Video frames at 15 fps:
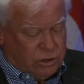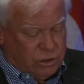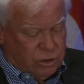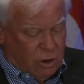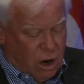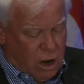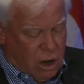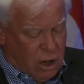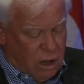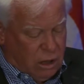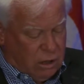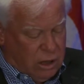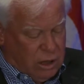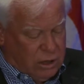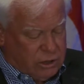to
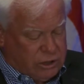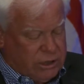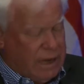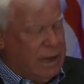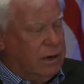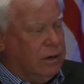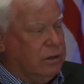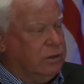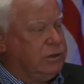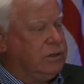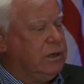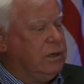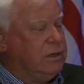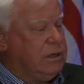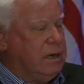all channels
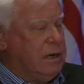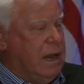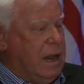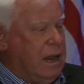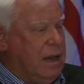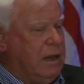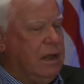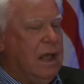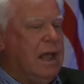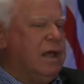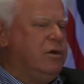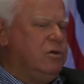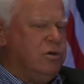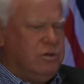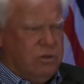today,
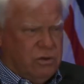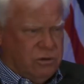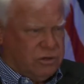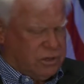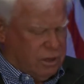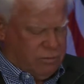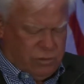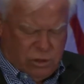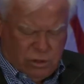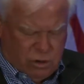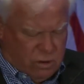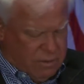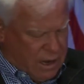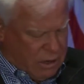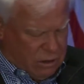and you use them. You know
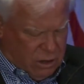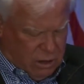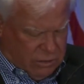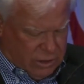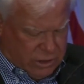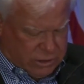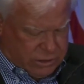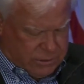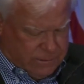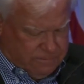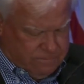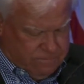about all this.